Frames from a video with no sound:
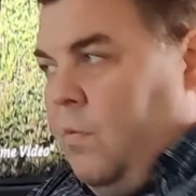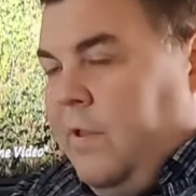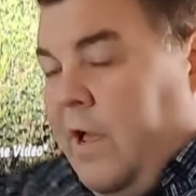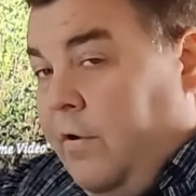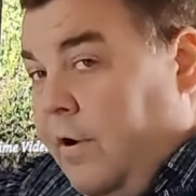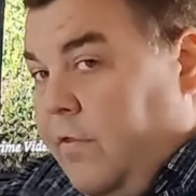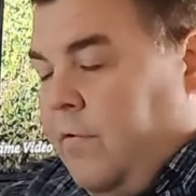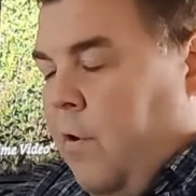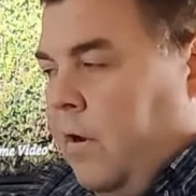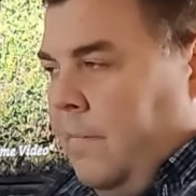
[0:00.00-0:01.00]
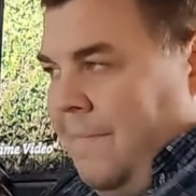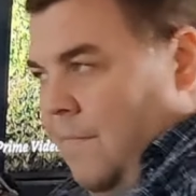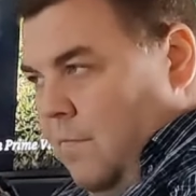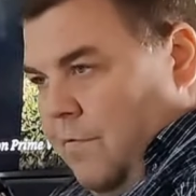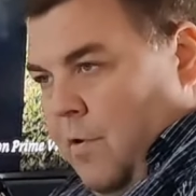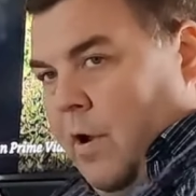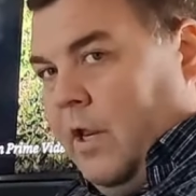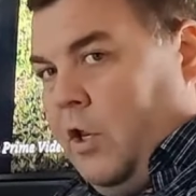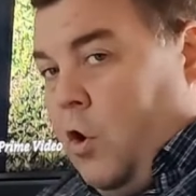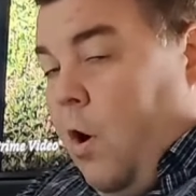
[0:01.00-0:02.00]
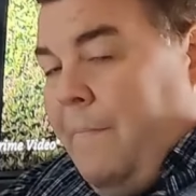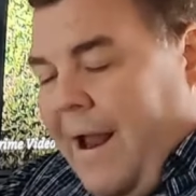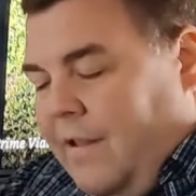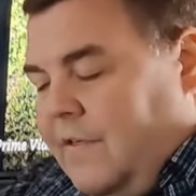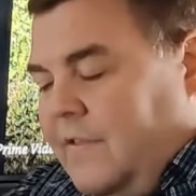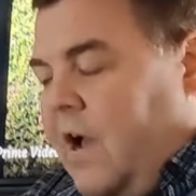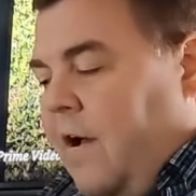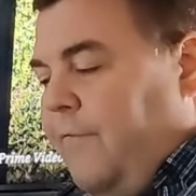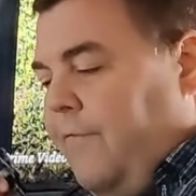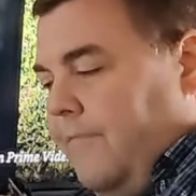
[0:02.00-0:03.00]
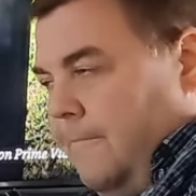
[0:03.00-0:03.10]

without it throwing your balance off.